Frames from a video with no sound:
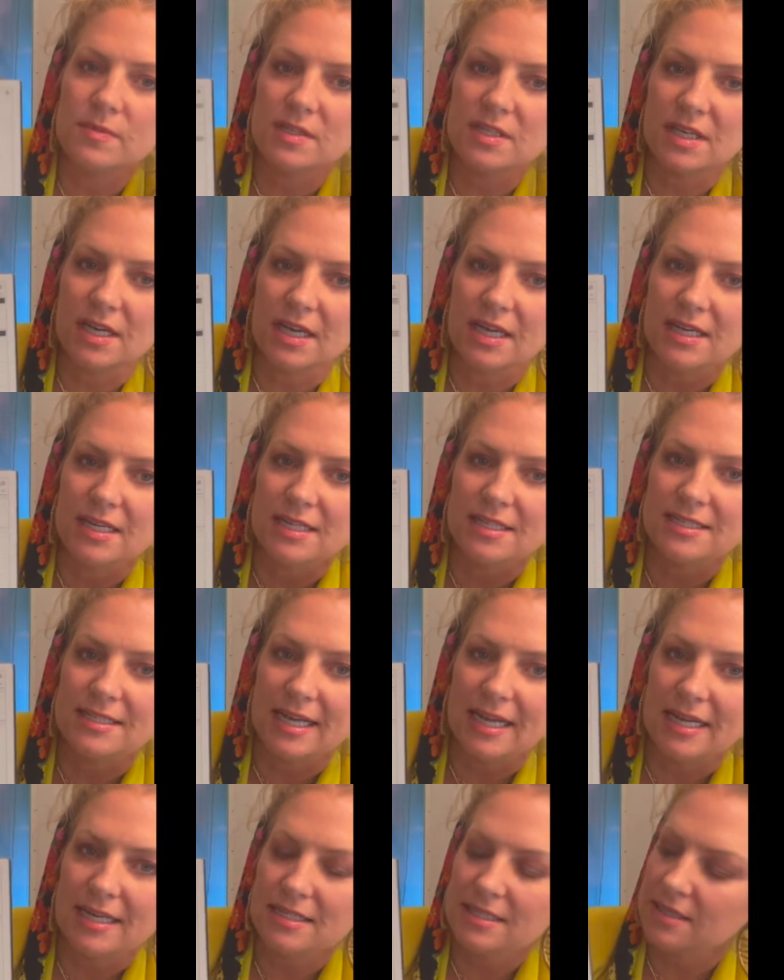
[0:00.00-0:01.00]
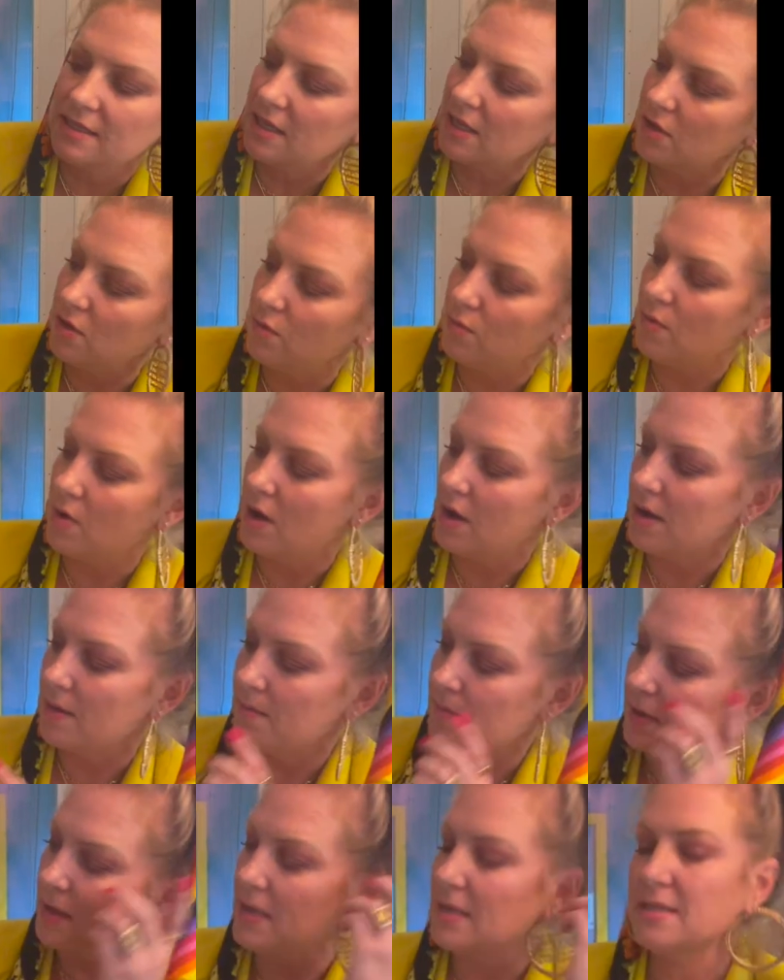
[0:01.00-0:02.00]
to any date that you want.
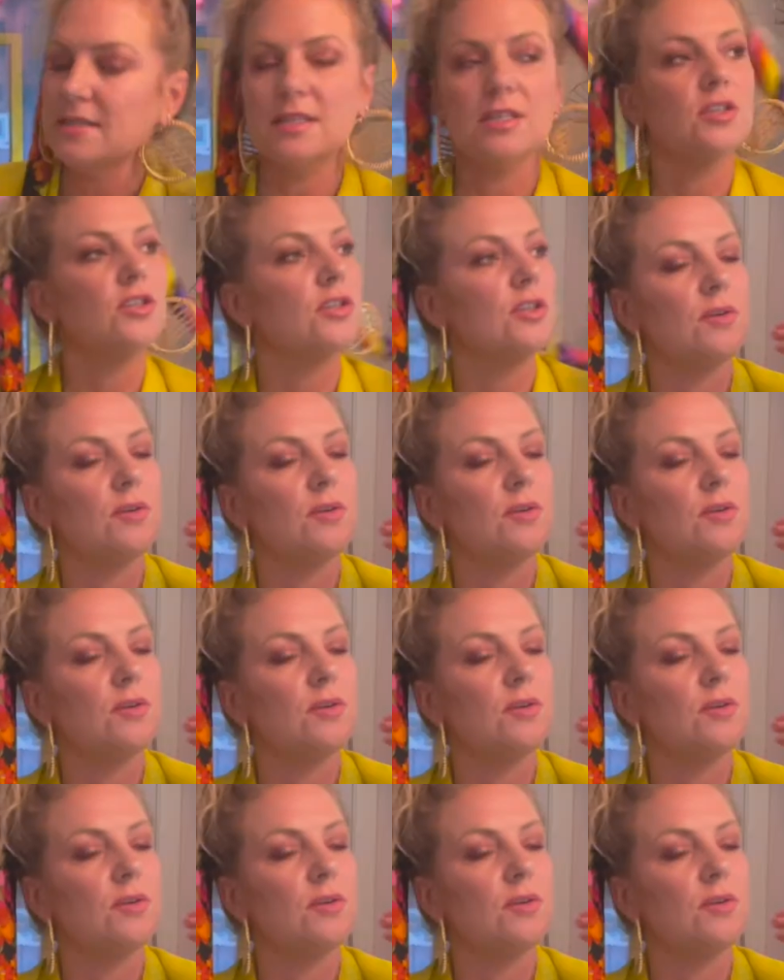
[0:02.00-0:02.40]
But essentially—